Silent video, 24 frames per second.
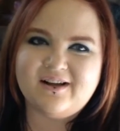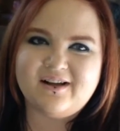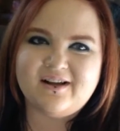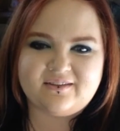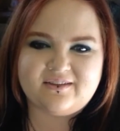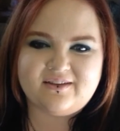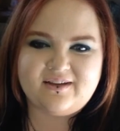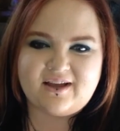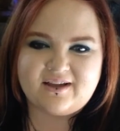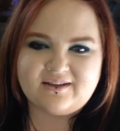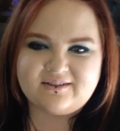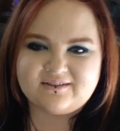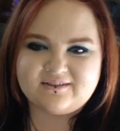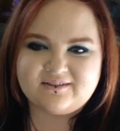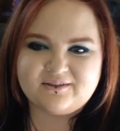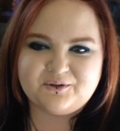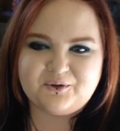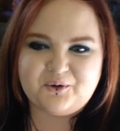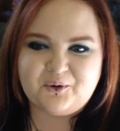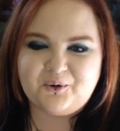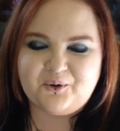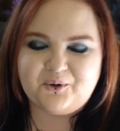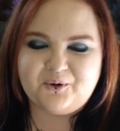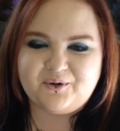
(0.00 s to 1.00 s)
Yes, the
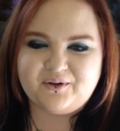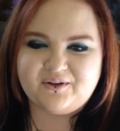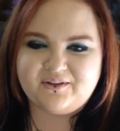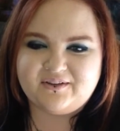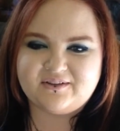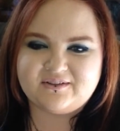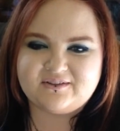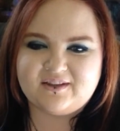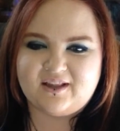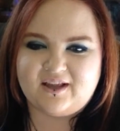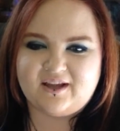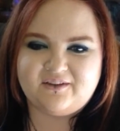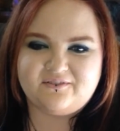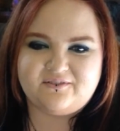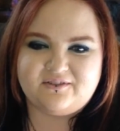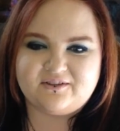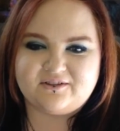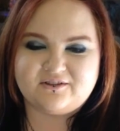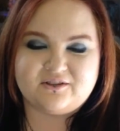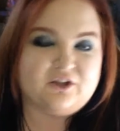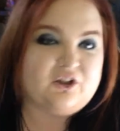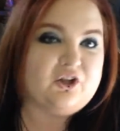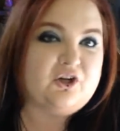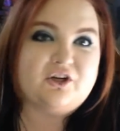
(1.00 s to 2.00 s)
goal in this life is
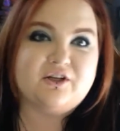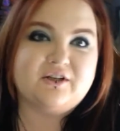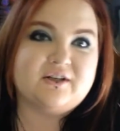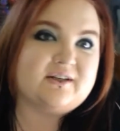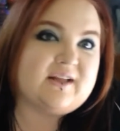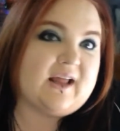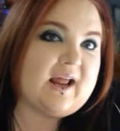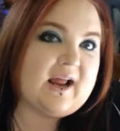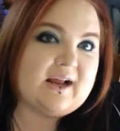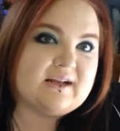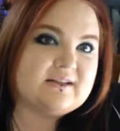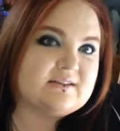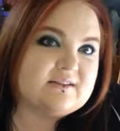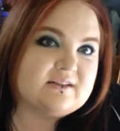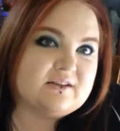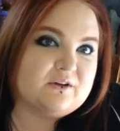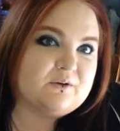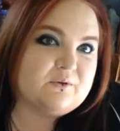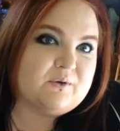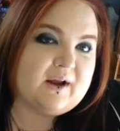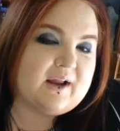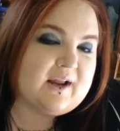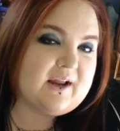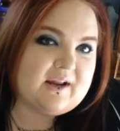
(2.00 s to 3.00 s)
to learn to dance in the
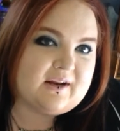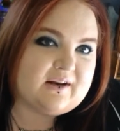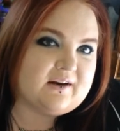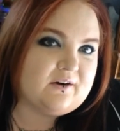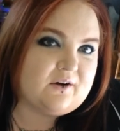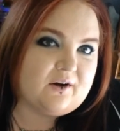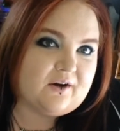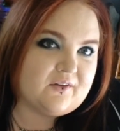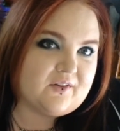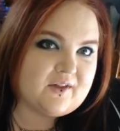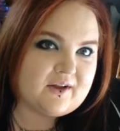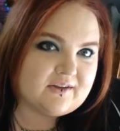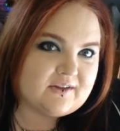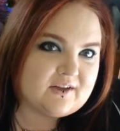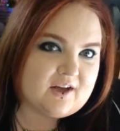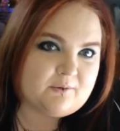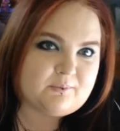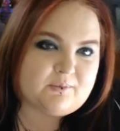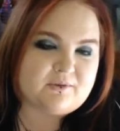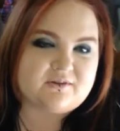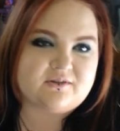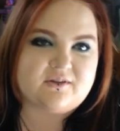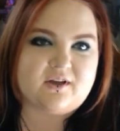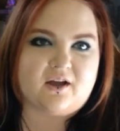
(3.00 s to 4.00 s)
rain and all that
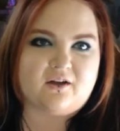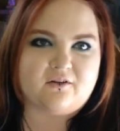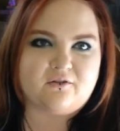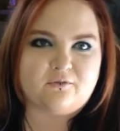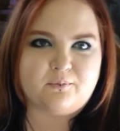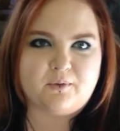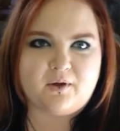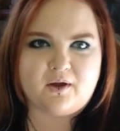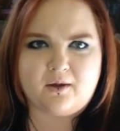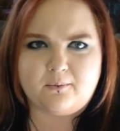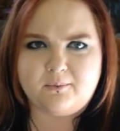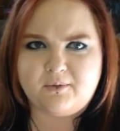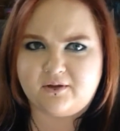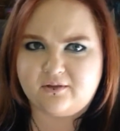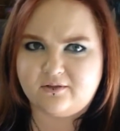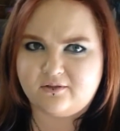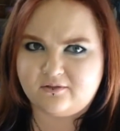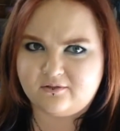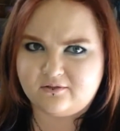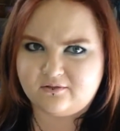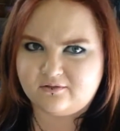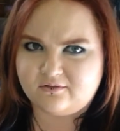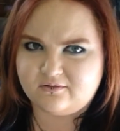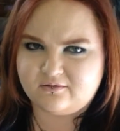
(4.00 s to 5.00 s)
type of stuff, but I mean,
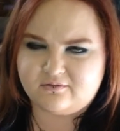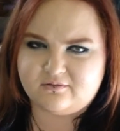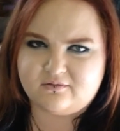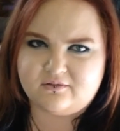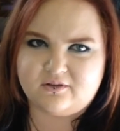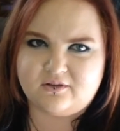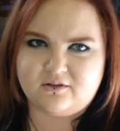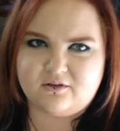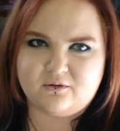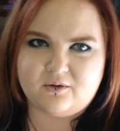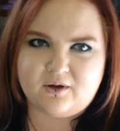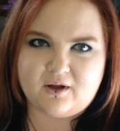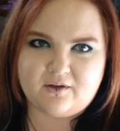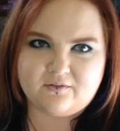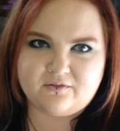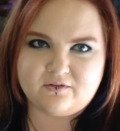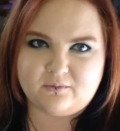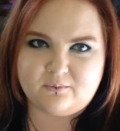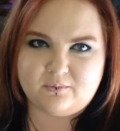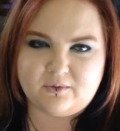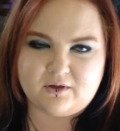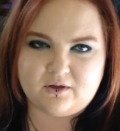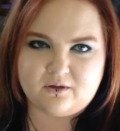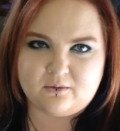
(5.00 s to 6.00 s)
you don't have to
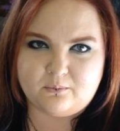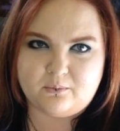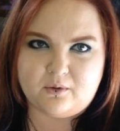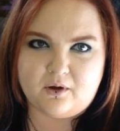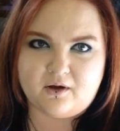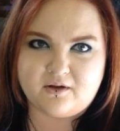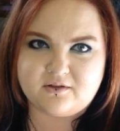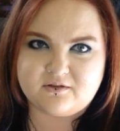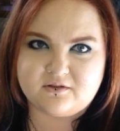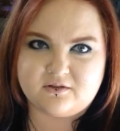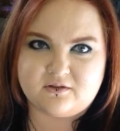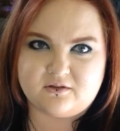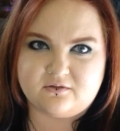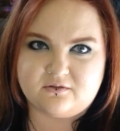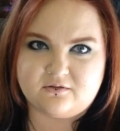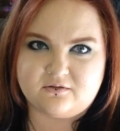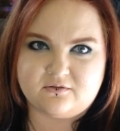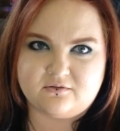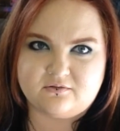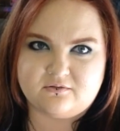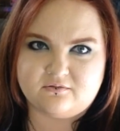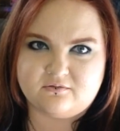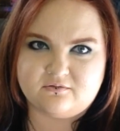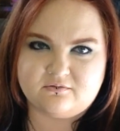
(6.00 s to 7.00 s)
be a positive,
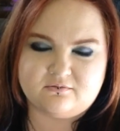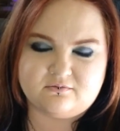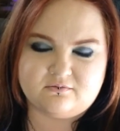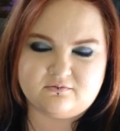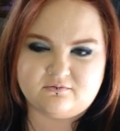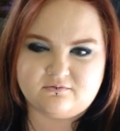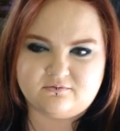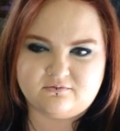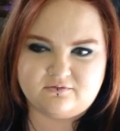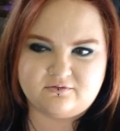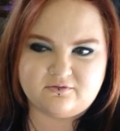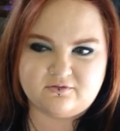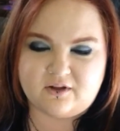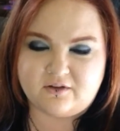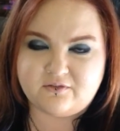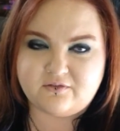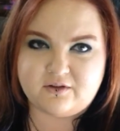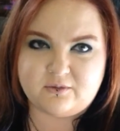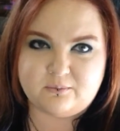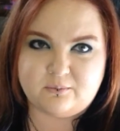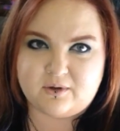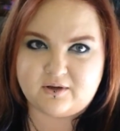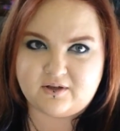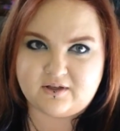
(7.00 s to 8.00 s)
fluffy
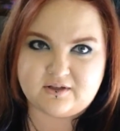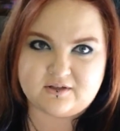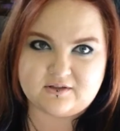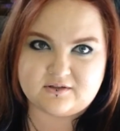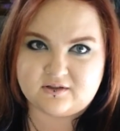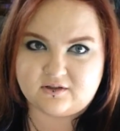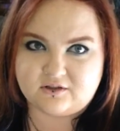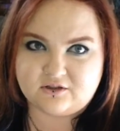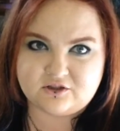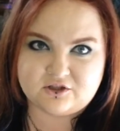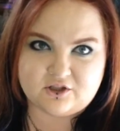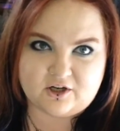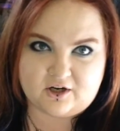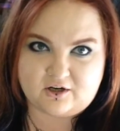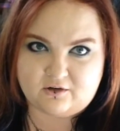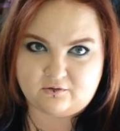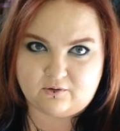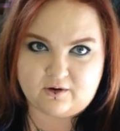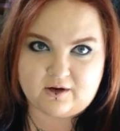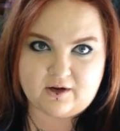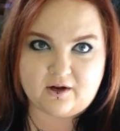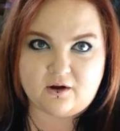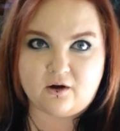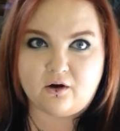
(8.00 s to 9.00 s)
bunny sunshine
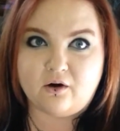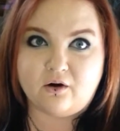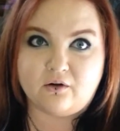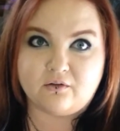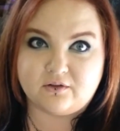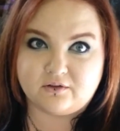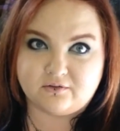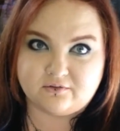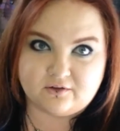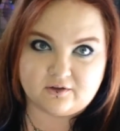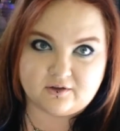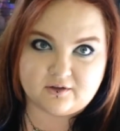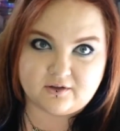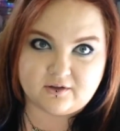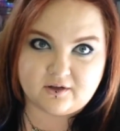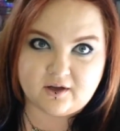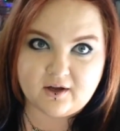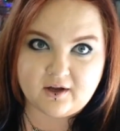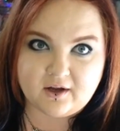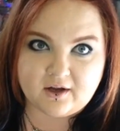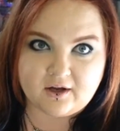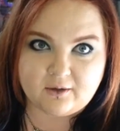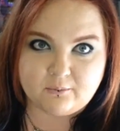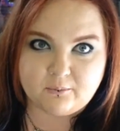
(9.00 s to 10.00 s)
ray all the frickin'
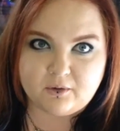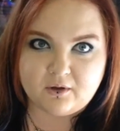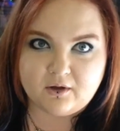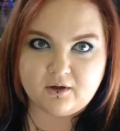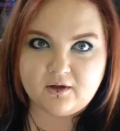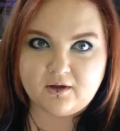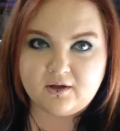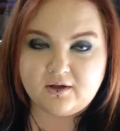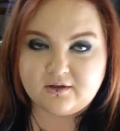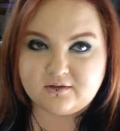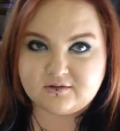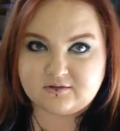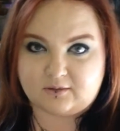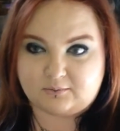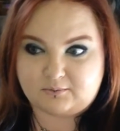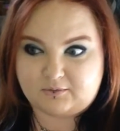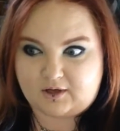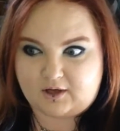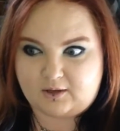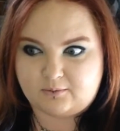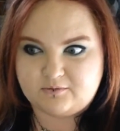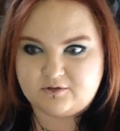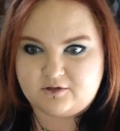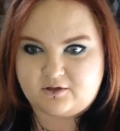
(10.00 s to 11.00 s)
time.
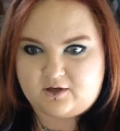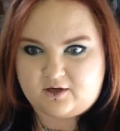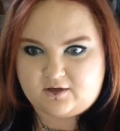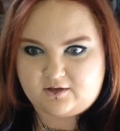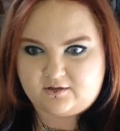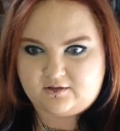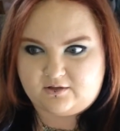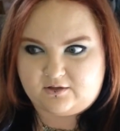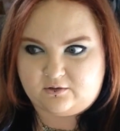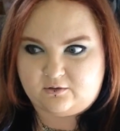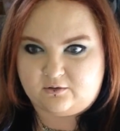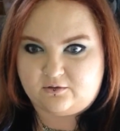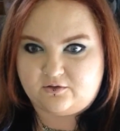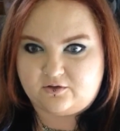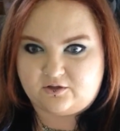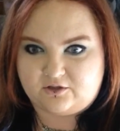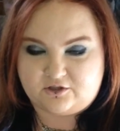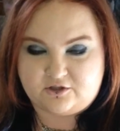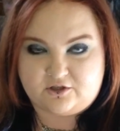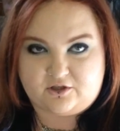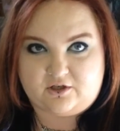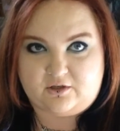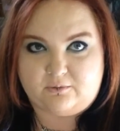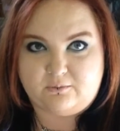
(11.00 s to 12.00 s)
Sometimes you gotta deal with the
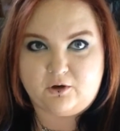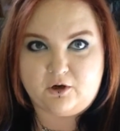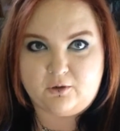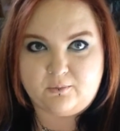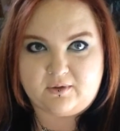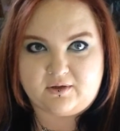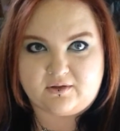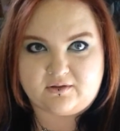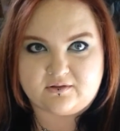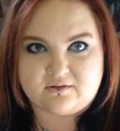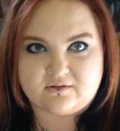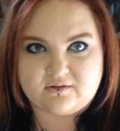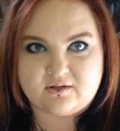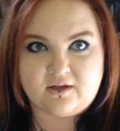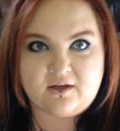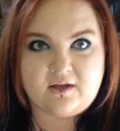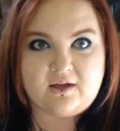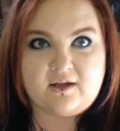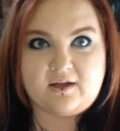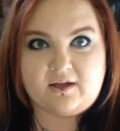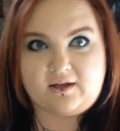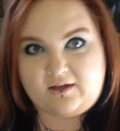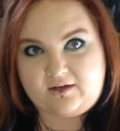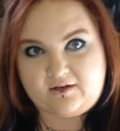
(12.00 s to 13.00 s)
shitty moments
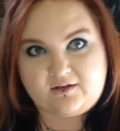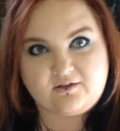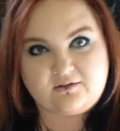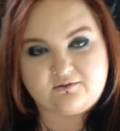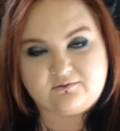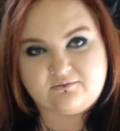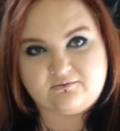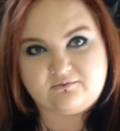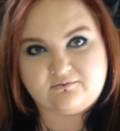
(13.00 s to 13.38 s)
in a